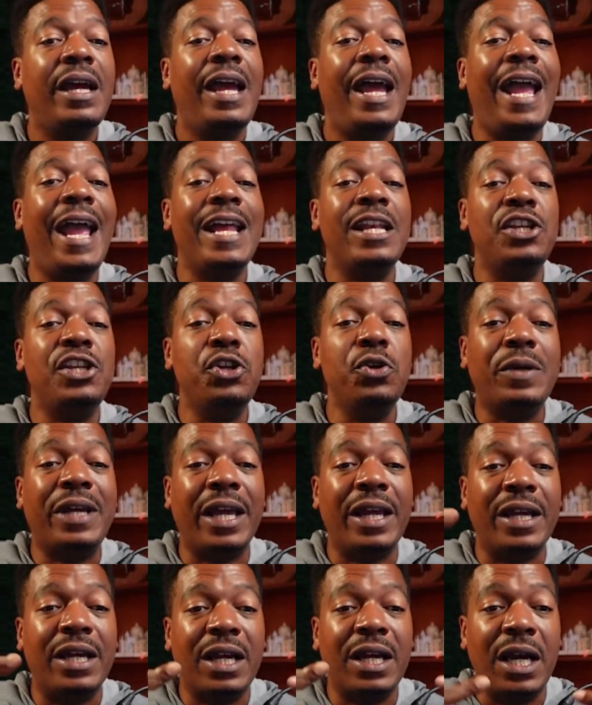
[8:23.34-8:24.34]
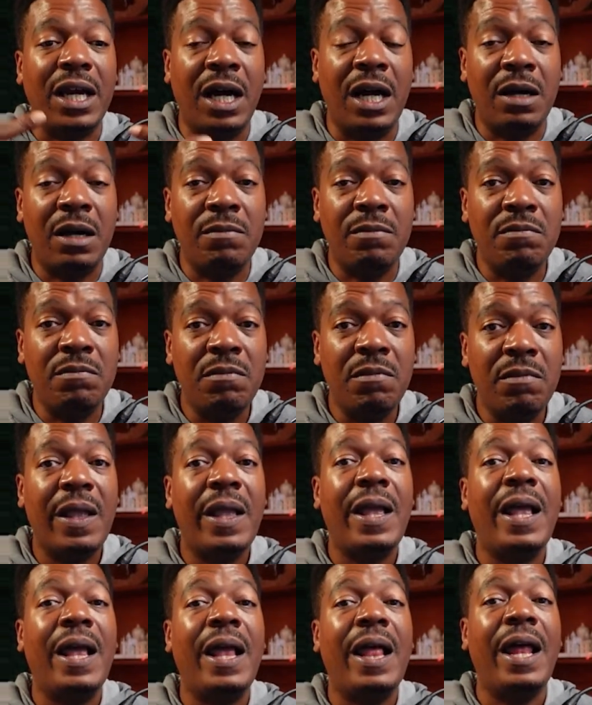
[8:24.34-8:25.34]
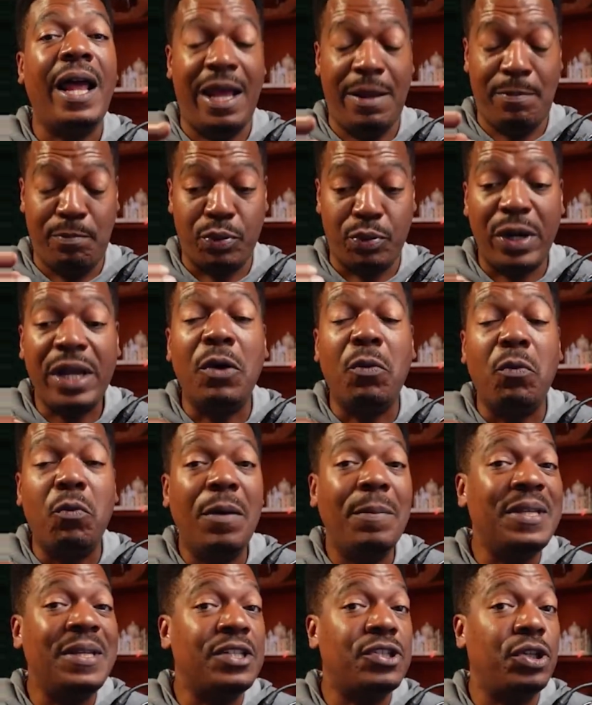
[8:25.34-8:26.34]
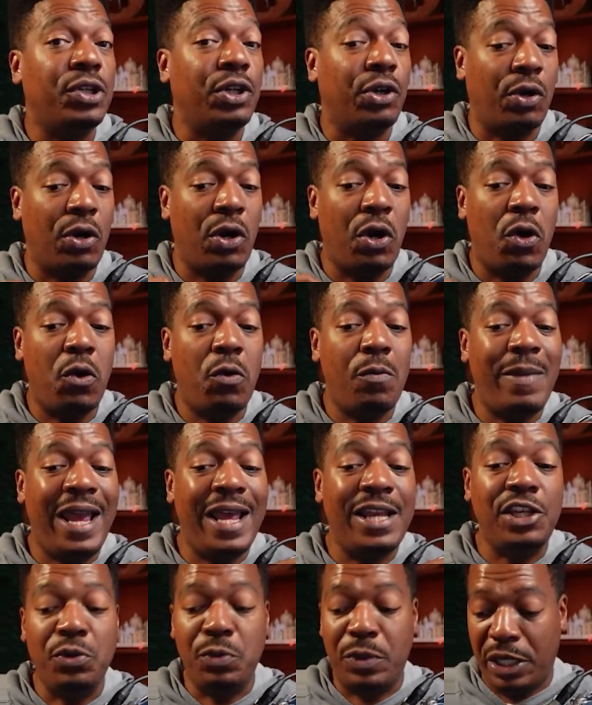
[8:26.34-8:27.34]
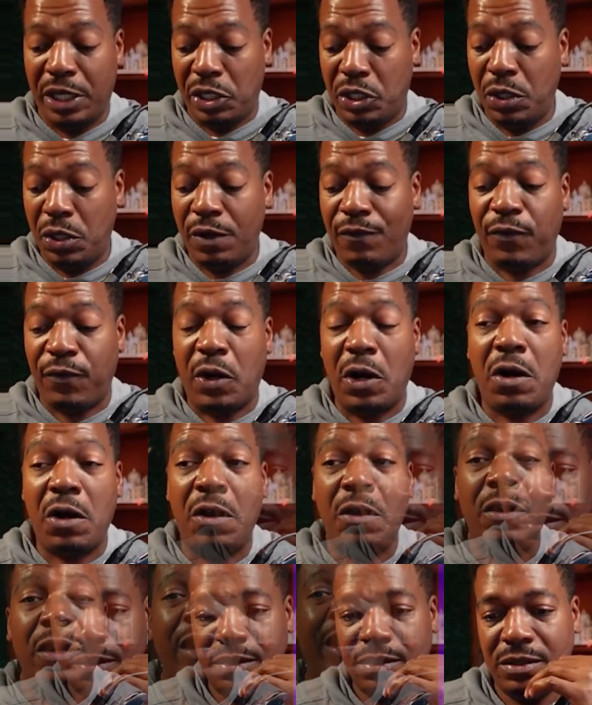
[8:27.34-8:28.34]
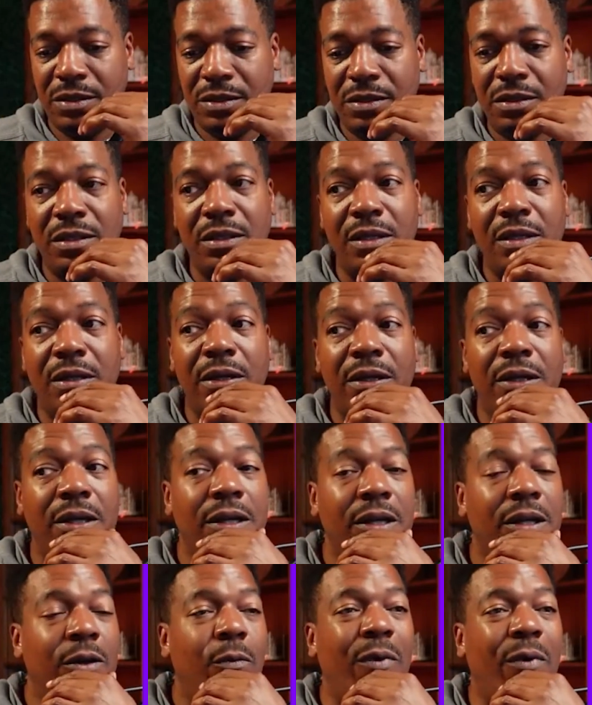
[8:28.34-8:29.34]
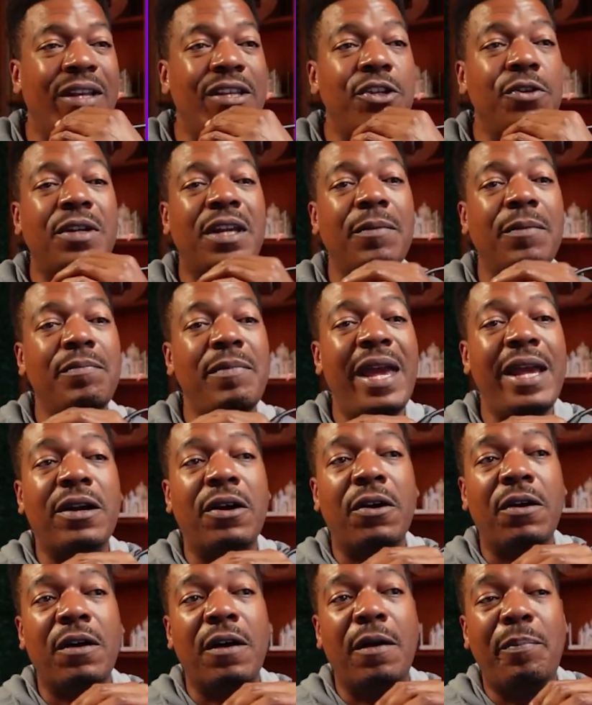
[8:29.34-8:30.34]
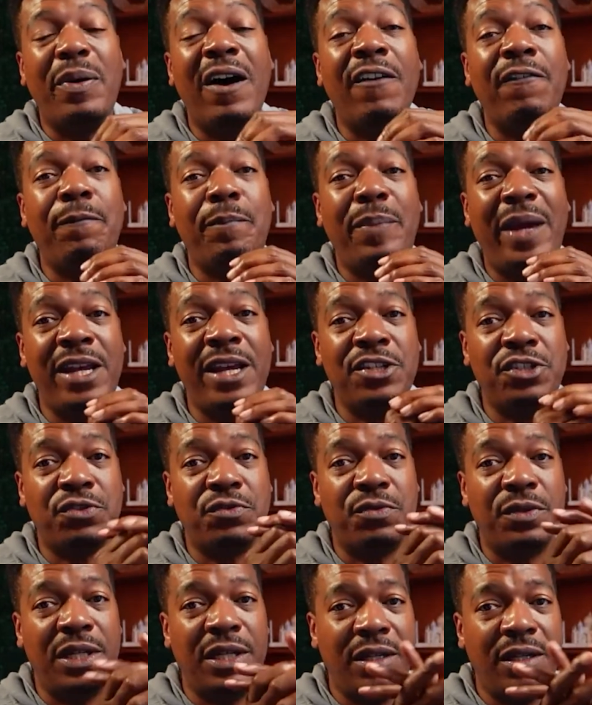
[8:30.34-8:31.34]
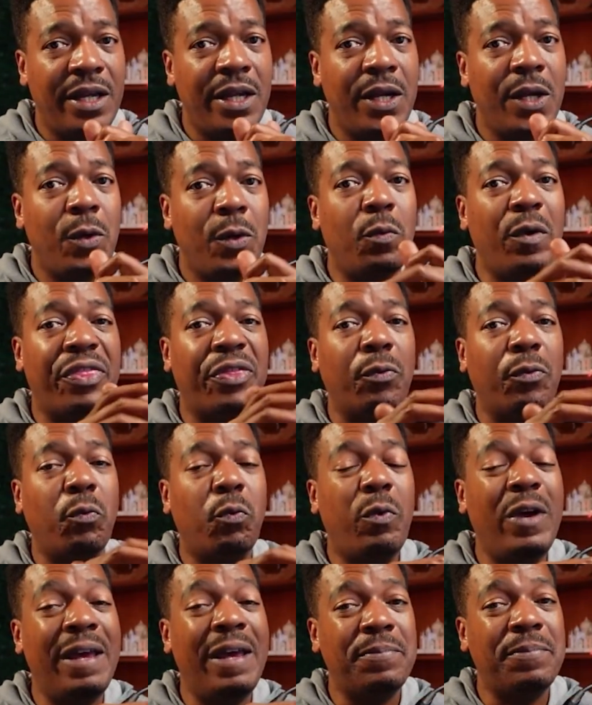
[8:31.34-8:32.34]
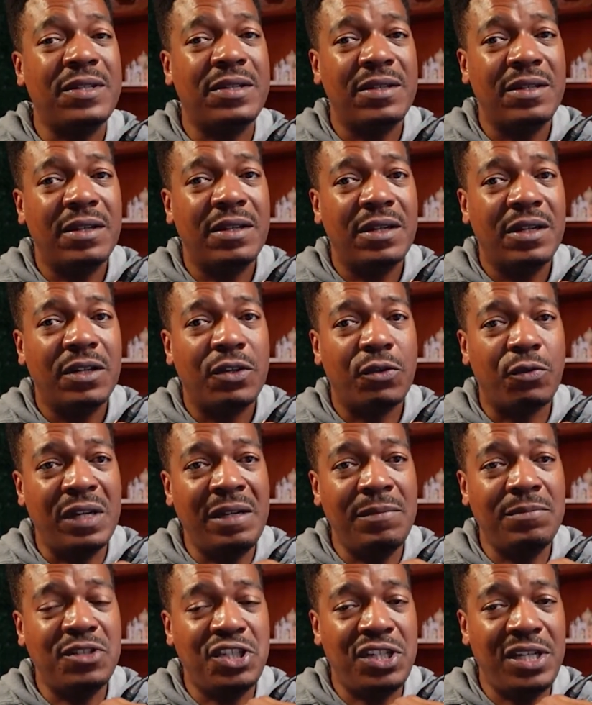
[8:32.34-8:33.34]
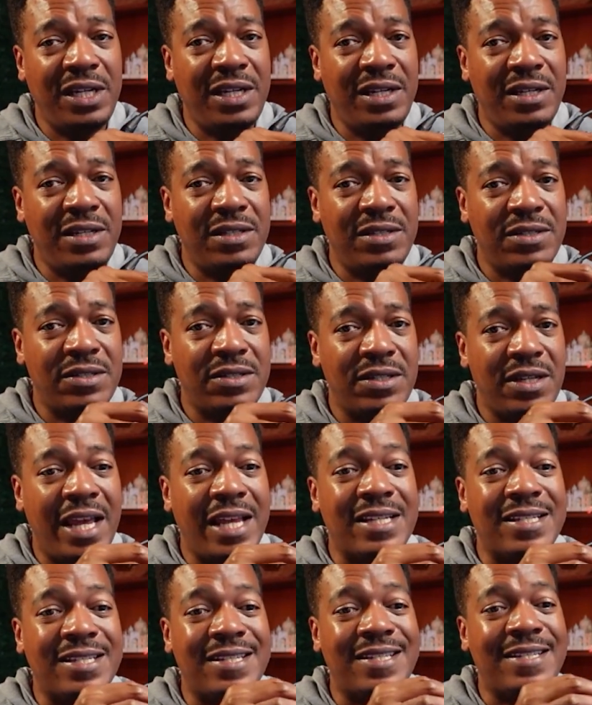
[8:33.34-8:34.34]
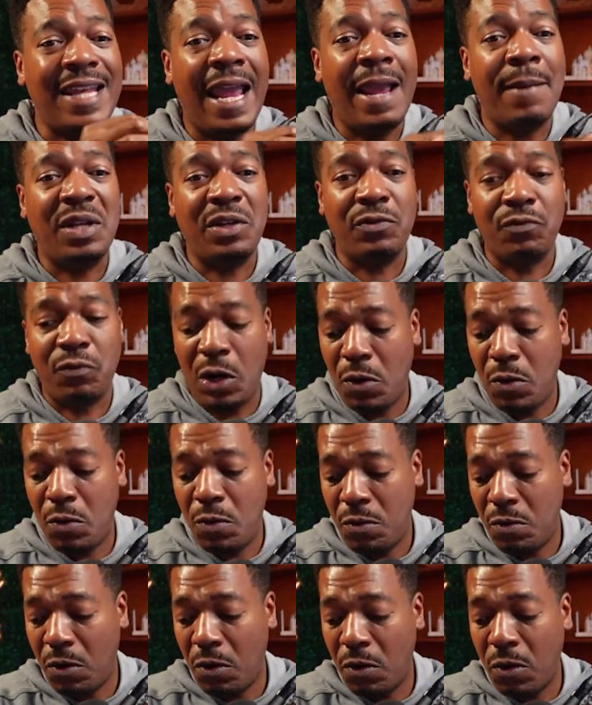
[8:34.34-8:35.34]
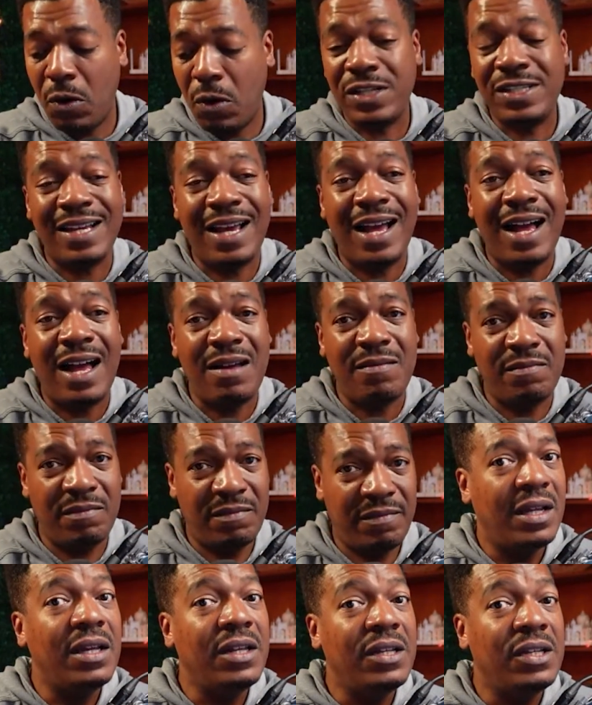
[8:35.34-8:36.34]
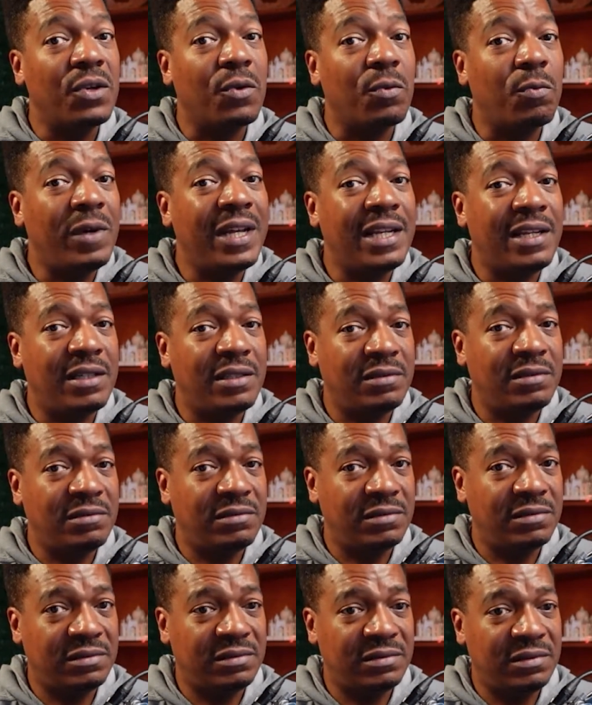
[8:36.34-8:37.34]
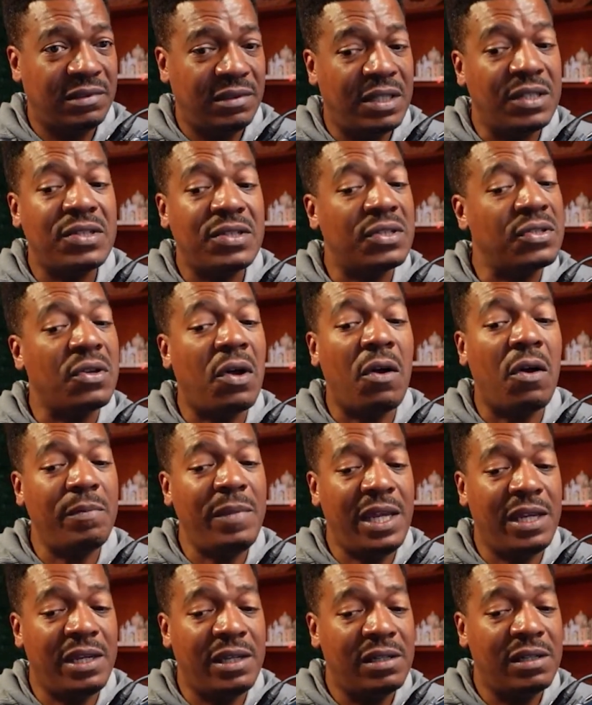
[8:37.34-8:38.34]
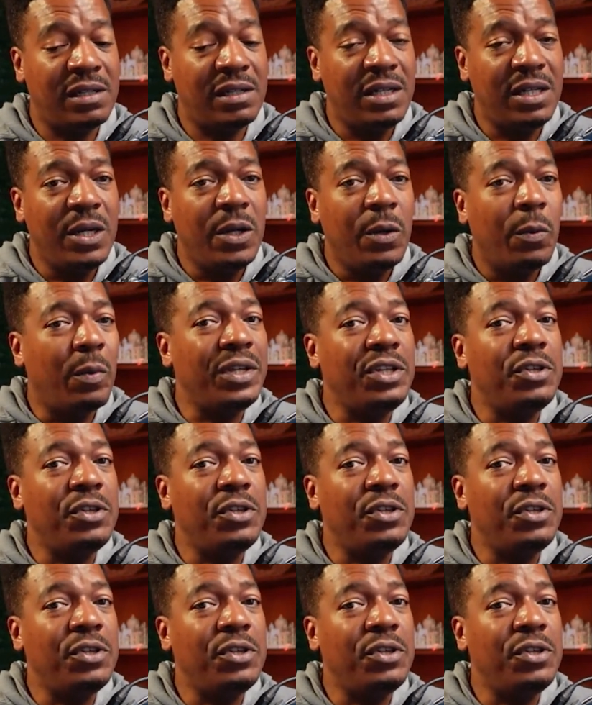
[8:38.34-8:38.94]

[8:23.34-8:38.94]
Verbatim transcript: and you can come and bring a woman to your home and you can cook for her, when you can make her a puff pastry with whipped cream cheese and salmon roe on top, you're winning. This is all me. When